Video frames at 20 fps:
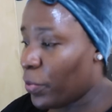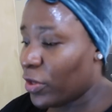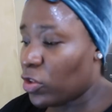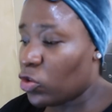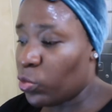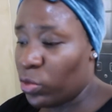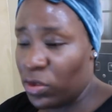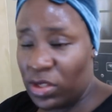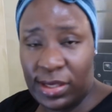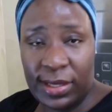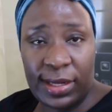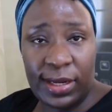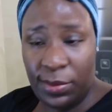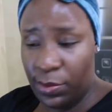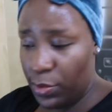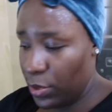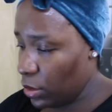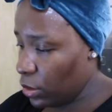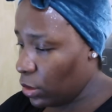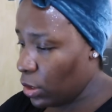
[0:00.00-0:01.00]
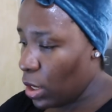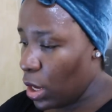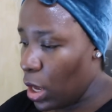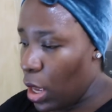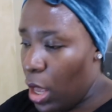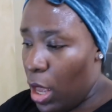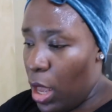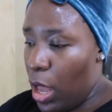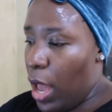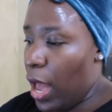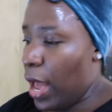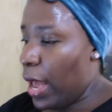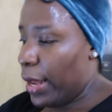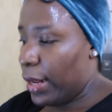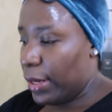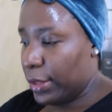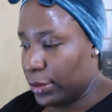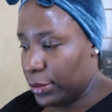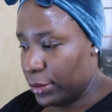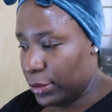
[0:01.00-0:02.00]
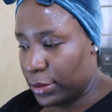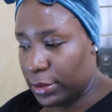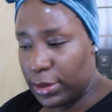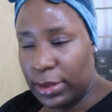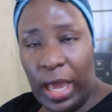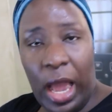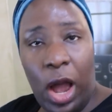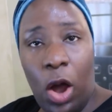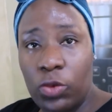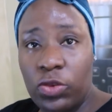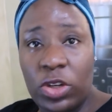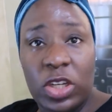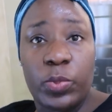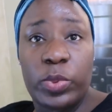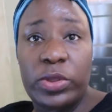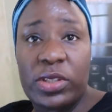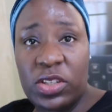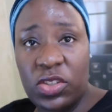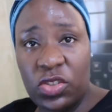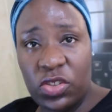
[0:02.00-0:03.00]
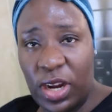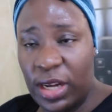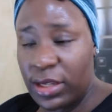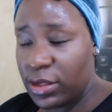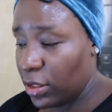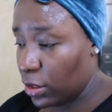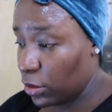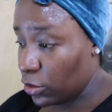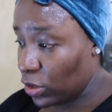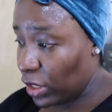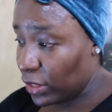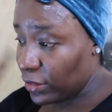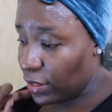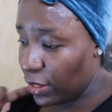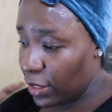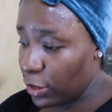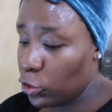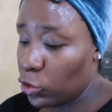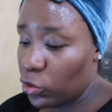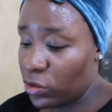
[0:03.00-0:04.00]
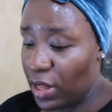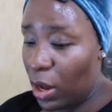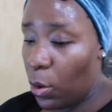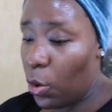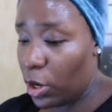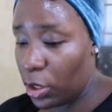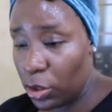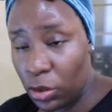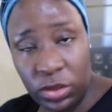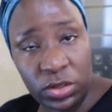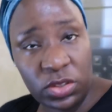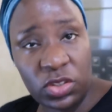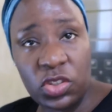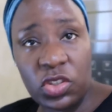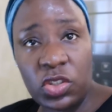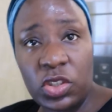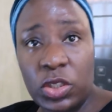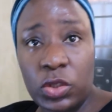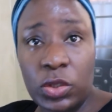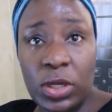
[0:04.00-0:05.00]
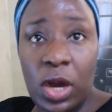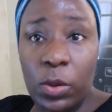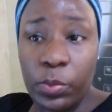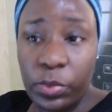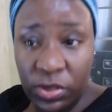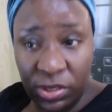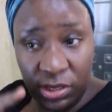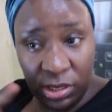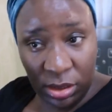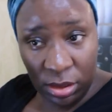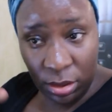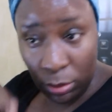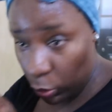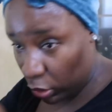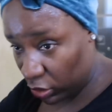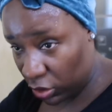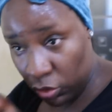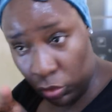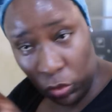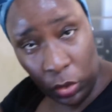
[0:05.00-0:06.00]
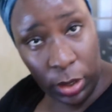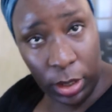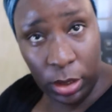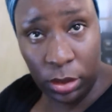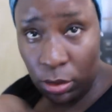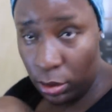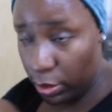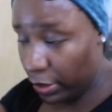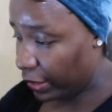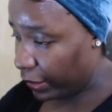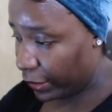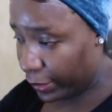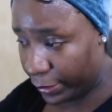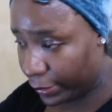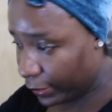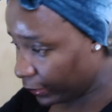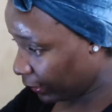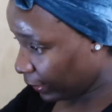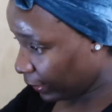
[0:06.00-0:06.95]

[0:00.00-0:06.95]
one person will be screaming, and I'll just be distracted. So I decided to start working on this chair, so I'll be seeing what is going on. Like,